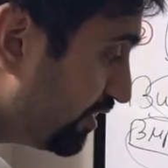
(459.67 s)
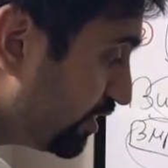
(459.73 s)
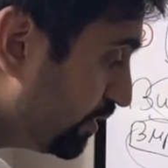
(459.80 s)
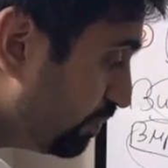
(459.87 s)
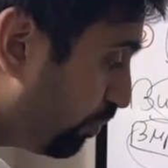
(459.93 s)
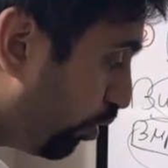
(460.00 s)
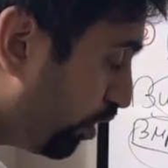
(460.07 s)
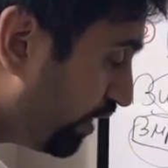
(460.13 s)

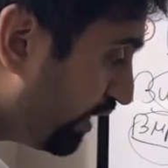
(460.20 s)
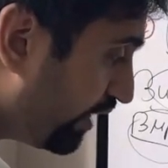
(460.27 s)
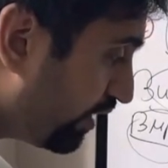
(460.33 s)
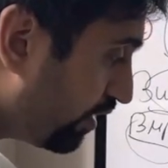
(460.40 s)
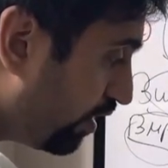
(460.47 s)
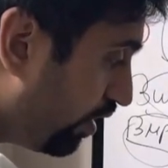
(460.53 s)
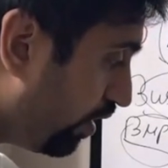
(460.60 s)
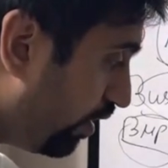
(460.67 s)
supporting
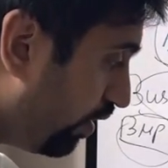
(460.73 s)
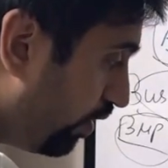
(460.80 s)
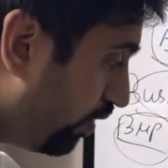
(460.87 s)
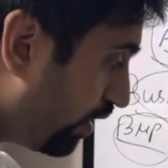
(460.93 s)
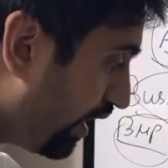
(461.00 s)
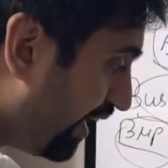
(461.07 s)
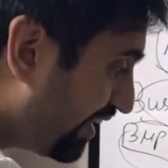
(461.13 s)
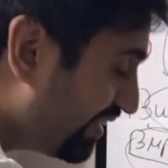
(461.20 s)
or
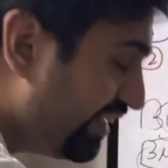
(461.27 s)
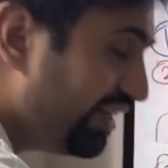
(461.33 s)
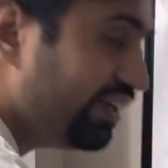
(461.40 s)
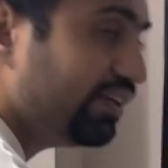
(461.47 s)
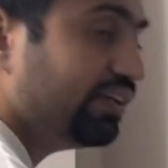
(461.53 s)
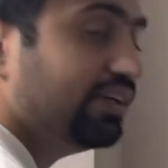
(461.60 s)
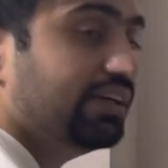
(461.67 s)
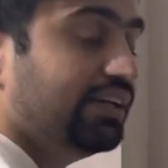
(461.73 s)
are they
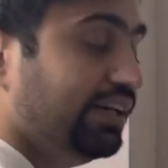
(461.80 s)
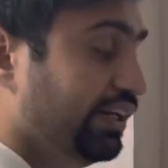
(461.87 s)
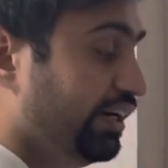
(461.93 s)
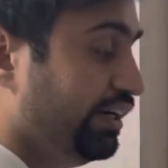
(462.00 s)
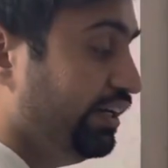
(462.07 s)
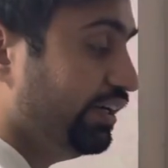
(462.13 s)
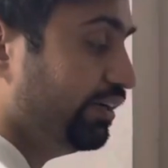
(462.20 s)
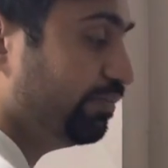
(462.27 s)

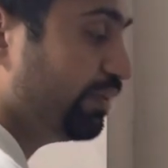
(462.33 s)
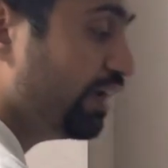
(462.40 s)
leading?